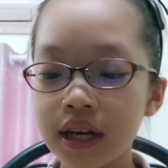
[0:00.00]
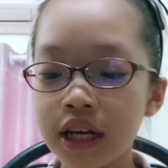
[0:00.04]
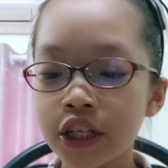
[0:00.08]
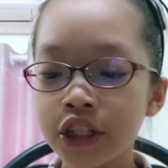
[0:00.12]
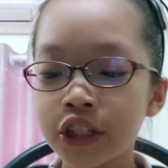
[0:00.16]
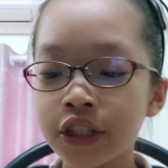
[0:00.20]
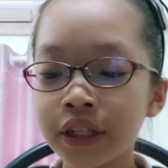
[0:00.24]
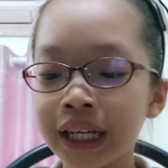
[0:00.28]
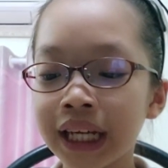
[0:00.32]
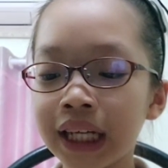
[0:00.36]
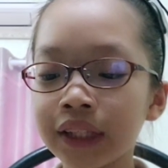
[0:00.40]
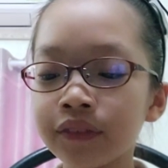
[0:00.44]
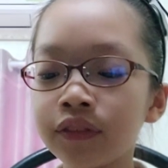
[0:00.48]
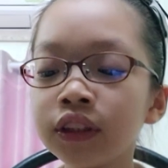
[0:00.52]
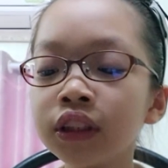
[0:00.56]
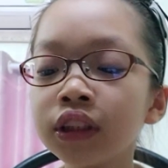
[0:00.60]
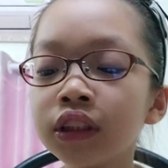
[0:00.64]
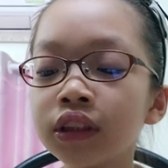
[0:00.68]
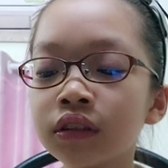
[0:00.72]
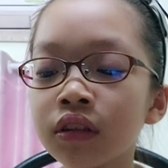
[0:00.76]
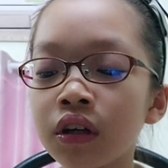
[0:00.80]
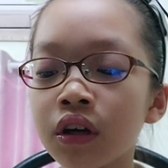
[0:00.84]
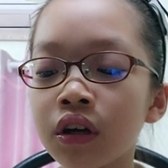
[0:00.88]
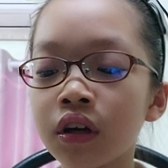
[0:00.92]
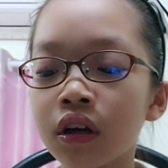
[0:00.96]
She even
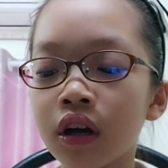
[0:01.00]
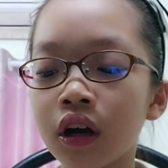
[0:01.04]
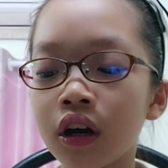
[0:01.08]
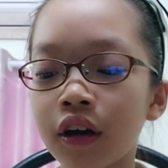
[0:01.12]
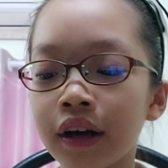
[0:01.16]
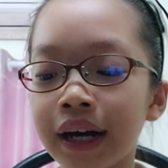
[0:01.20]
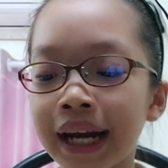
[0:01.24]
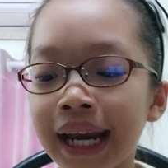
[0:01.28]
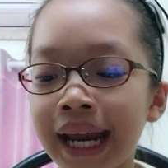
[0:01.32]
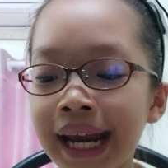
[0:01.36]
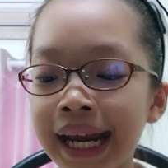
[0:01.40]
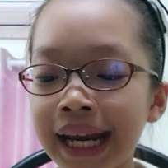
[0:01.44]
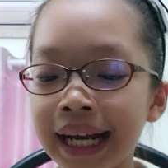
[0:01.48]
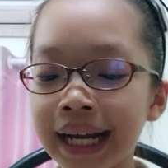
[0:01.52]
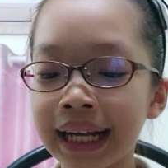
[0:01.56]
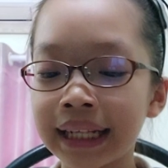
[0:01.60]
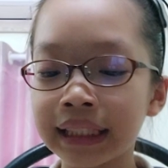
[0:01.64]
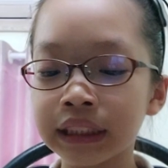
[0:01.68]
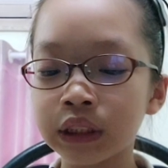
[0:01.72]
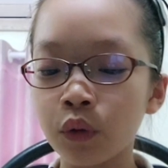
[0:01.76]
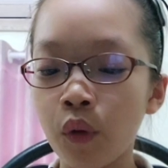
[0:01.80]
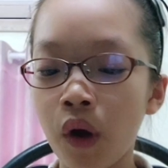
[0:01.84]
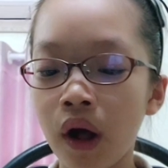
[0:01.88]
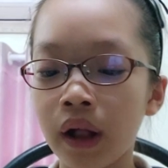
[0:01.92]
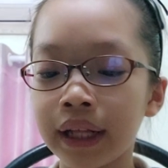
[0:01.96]
stood on her
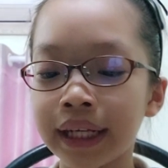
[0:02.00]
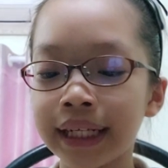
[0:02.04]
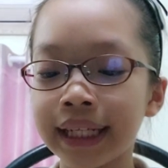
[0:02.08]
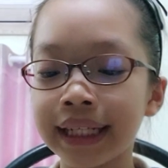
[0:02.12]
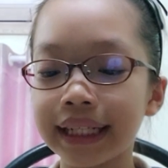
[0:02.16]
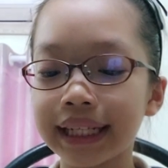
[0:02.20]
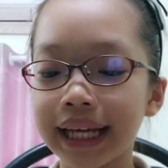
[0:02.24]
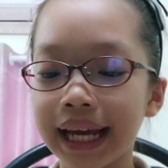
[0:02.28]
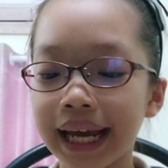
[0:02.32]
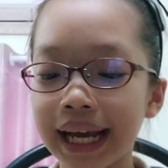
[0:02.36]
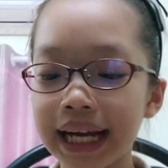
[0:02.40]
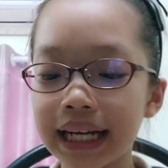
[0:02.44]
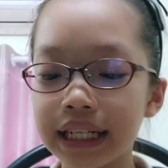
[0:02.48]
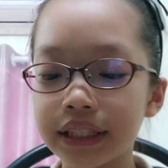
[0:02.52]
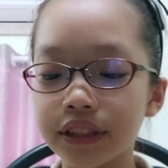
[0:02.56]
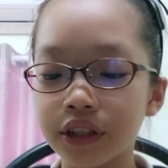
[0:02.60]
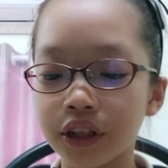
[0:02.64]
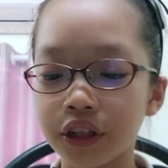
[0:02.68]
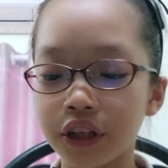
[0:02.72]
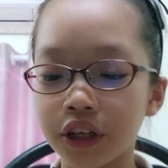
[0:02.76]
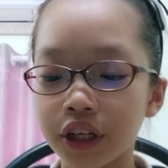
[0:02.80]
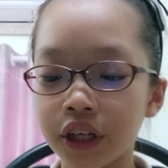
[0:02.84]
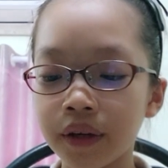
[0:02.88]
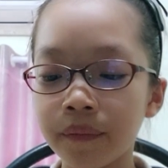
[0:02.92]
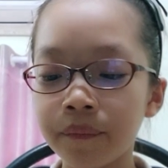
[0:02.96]
hands while he
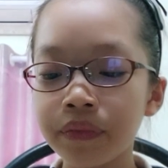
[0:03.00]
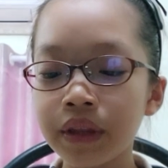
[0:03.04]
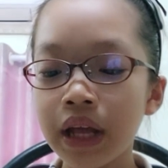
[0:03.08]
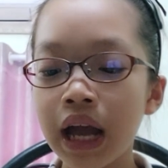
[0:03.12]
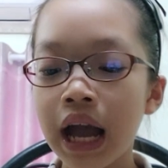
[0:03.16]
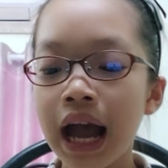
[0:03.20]
cantered.